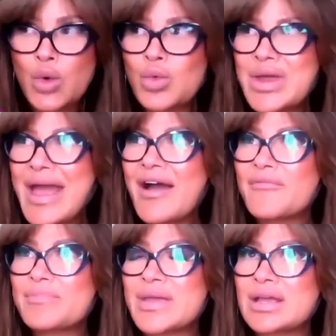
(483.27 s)
we have
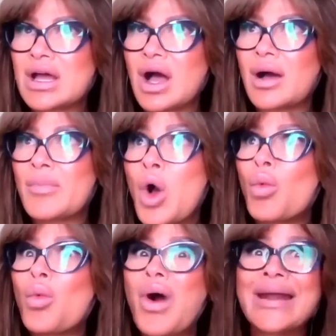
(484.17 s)
become
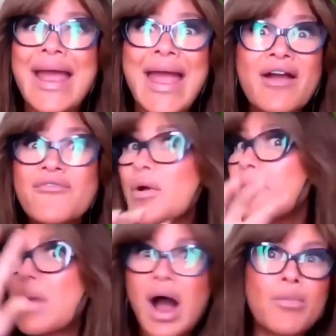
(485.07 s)
whatever
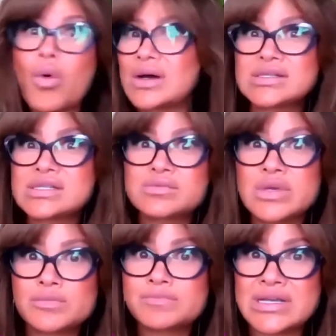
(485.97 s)
mom wants me
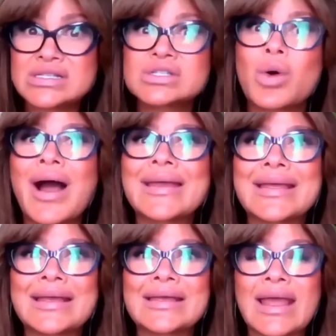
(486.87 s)
to be so i
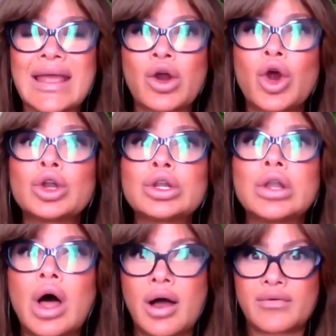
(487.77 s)
can gain her
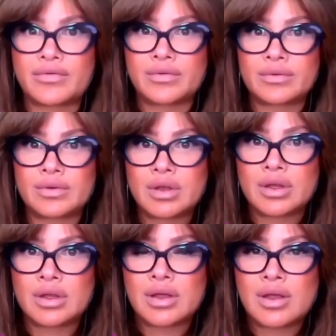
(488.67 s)
love
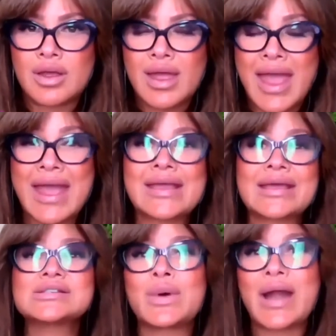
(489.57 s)
and
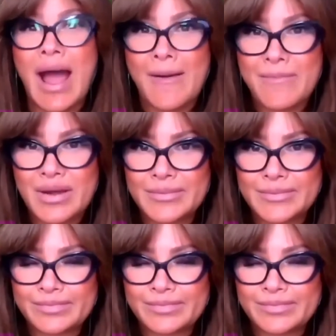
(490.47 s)
guess what happened